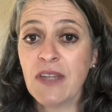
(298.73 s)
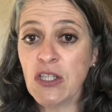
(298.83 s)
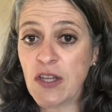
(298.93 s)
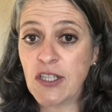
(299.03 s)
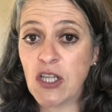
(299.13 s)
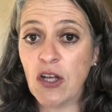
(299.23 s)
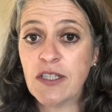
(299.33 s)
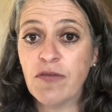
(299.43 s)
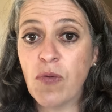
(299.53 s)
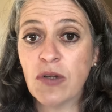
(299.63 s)
So there's
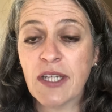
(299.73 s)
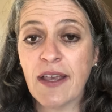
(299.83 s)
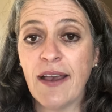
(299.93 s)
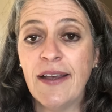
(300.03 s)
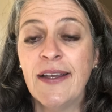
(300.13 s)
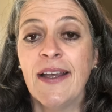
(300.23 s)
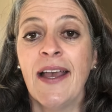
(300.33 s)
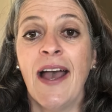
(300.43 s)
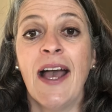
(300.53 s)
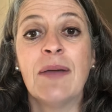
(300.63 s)
lots of water here,
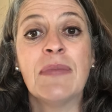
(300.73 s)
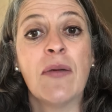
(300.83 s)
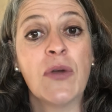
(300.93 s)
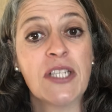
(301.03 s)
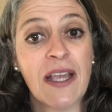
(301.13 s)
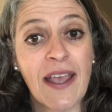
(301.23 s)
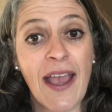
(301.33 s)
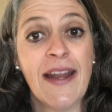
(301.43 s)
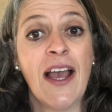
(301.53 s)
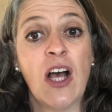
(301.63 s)
which
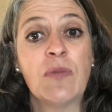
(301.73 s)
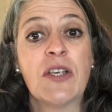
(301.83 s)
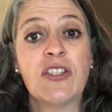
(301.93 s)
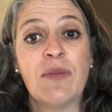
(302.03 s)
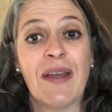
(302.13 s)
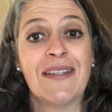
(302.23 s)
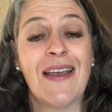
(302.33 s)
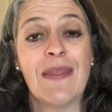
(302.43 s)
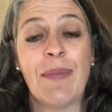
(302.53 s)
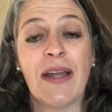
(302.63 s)
again helps us to
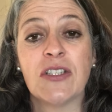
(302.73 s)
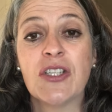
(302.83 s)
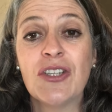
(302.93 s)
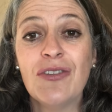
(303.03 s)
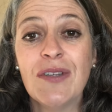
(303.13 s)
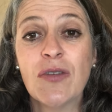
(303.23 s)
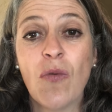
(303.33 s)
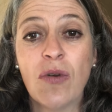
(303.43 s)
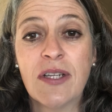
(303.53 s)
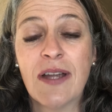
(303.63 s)
maintain the balance. 2 is a
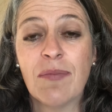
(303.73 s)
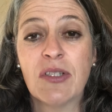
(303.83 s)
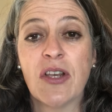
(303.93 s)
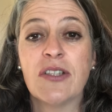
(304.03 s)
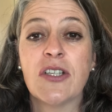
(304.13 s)
water number, so it's